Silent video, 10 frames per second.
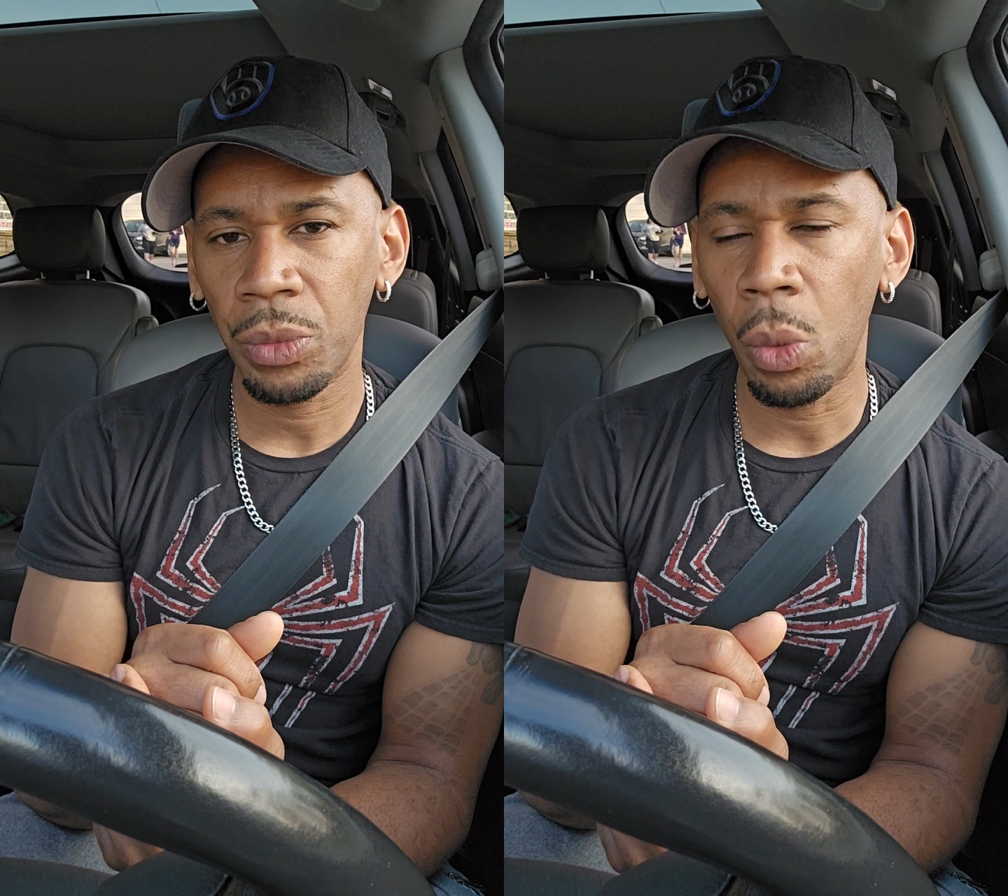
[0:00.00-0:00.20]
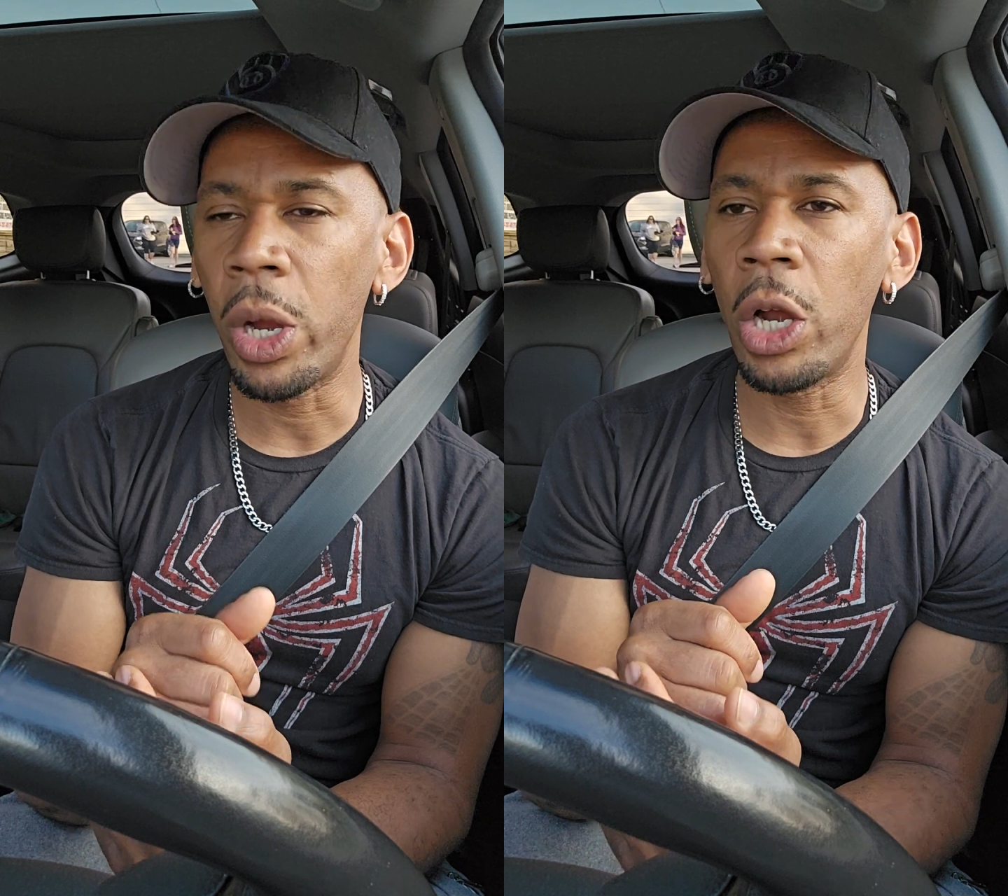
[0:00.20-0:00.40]

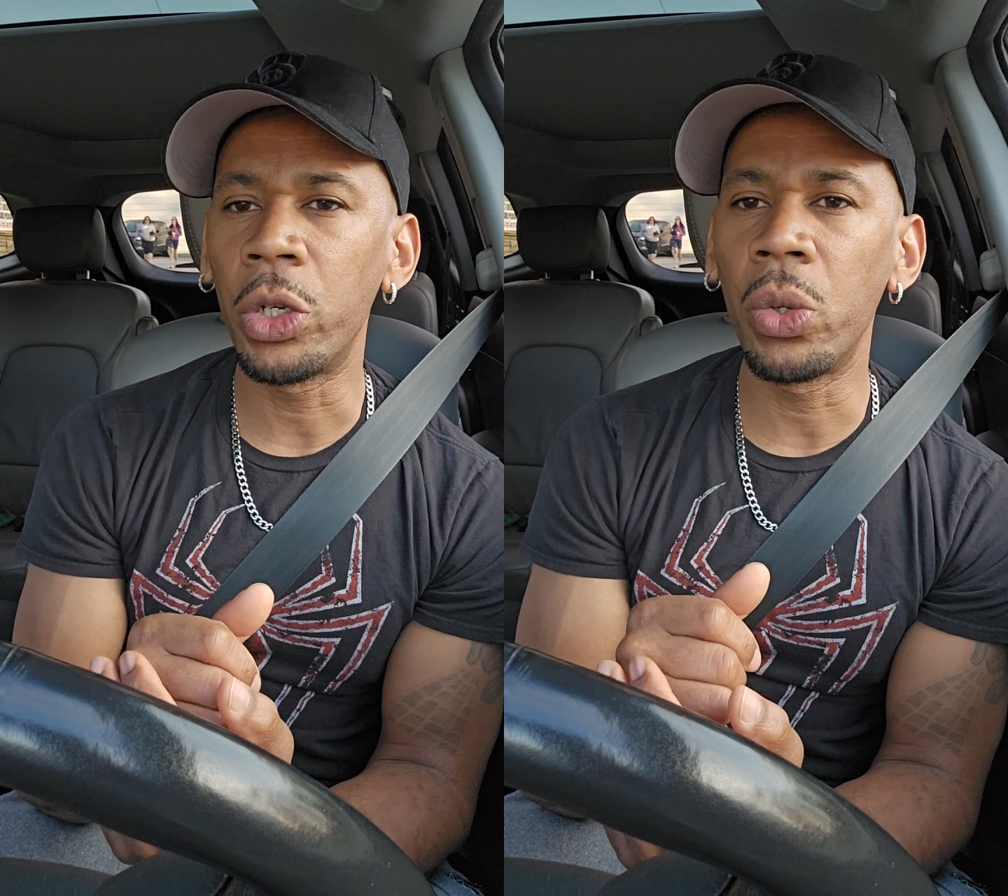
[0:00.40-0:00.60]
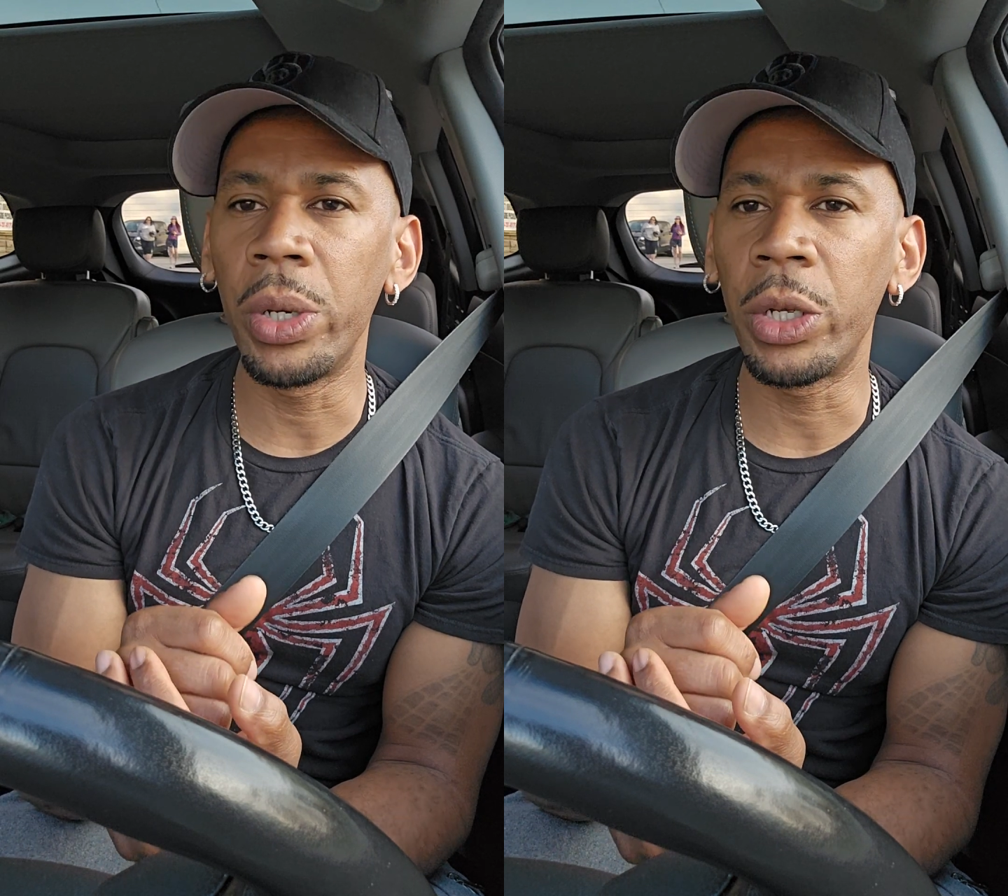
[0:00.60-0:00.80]
We are
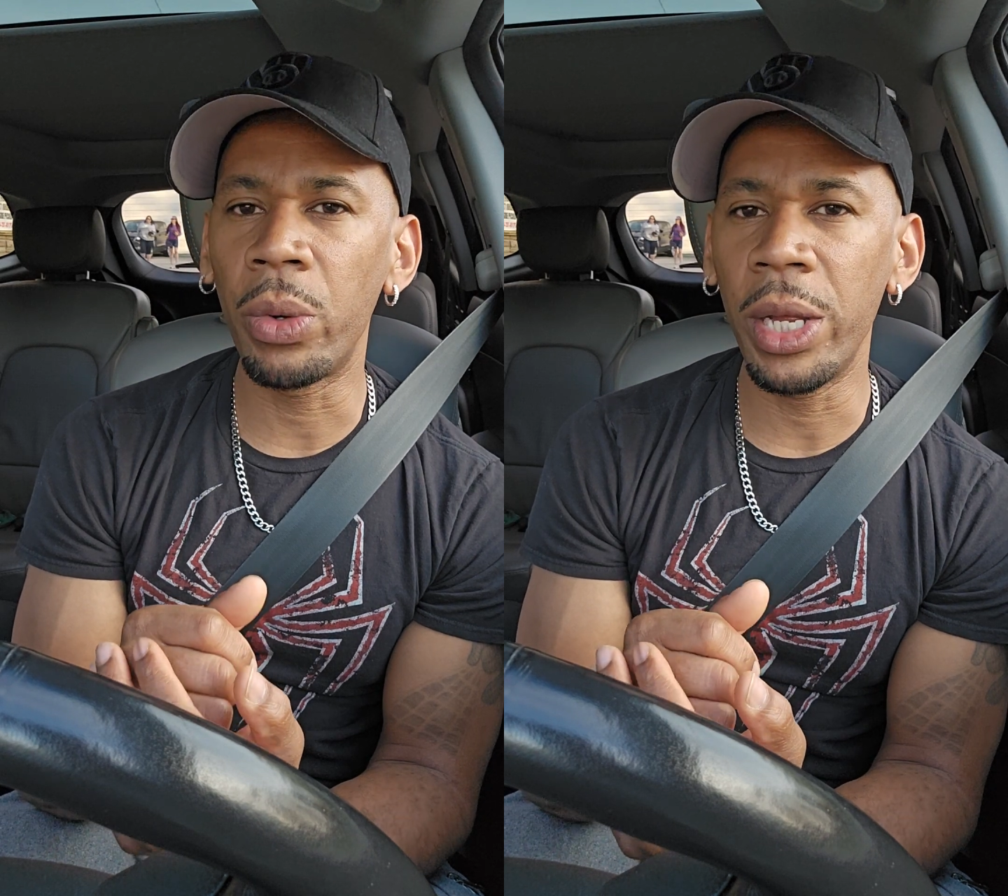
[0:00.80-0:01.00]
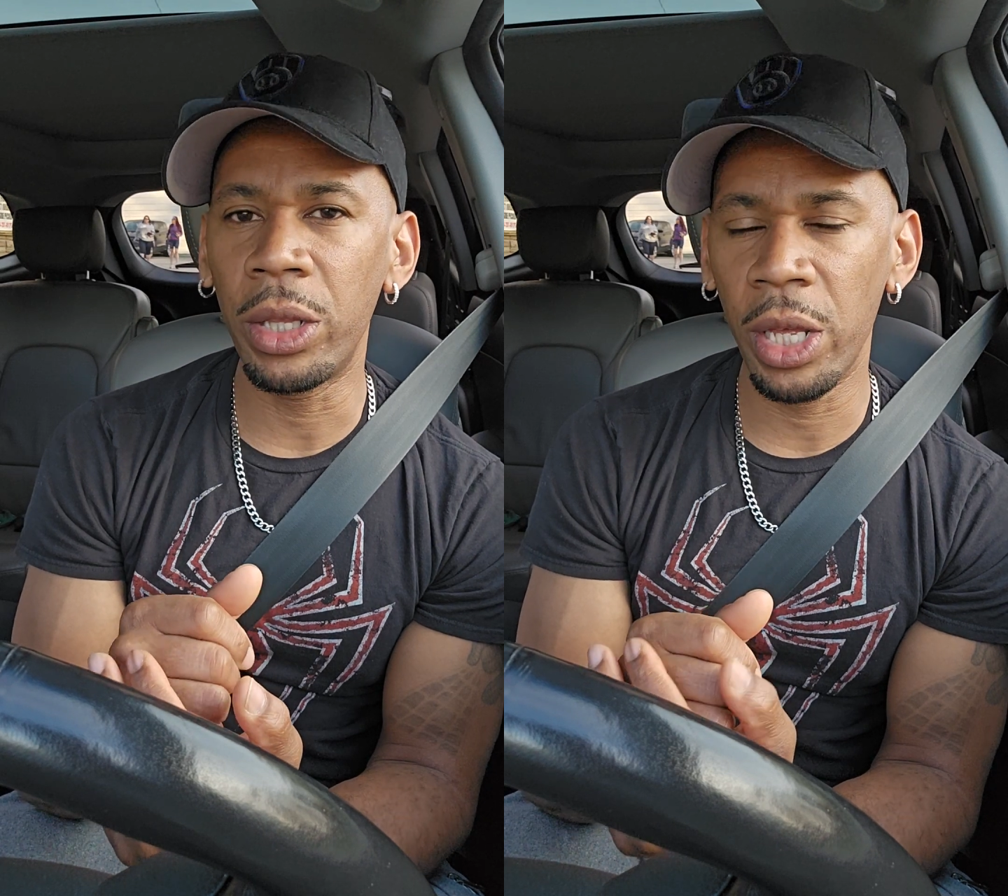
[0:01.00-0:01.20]
doing
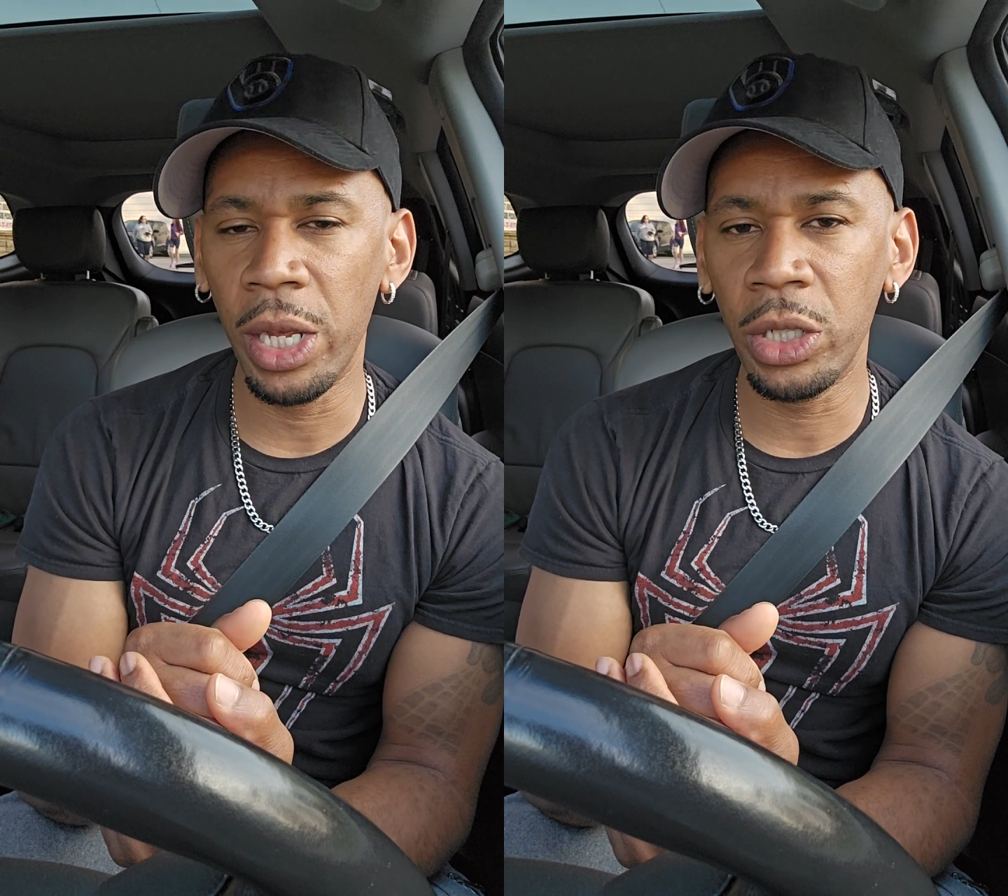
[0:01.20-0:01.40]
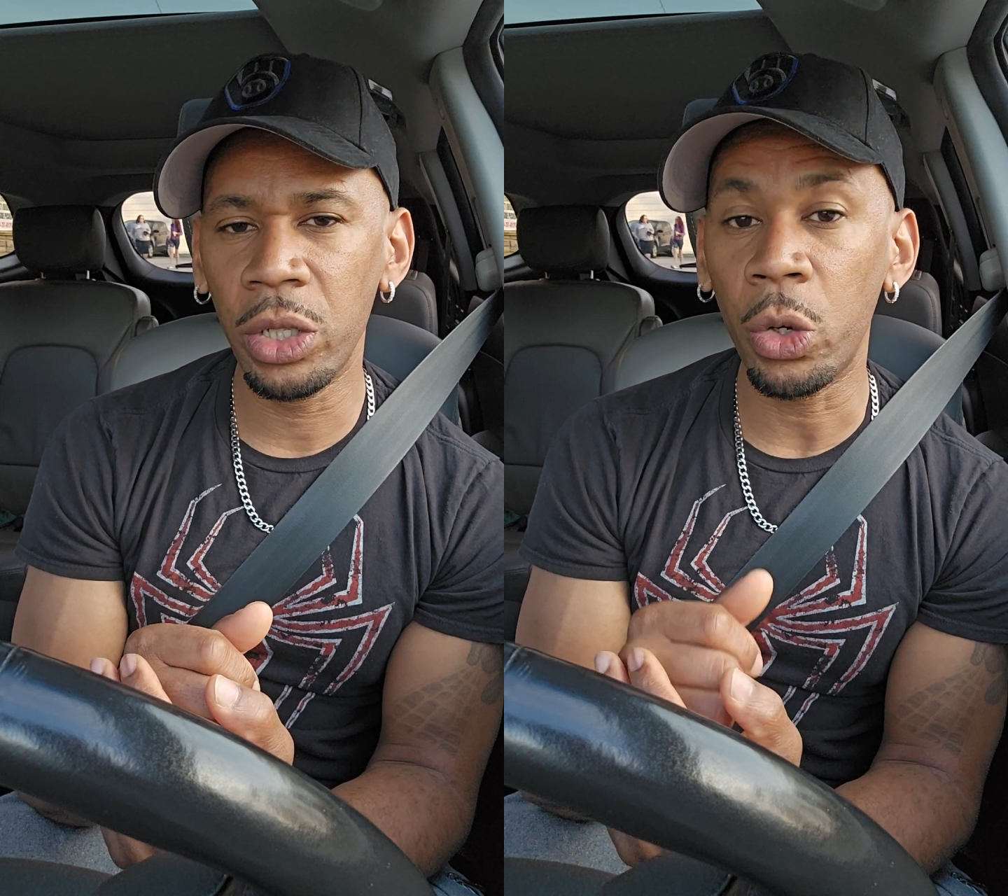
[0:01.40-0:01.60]
great things.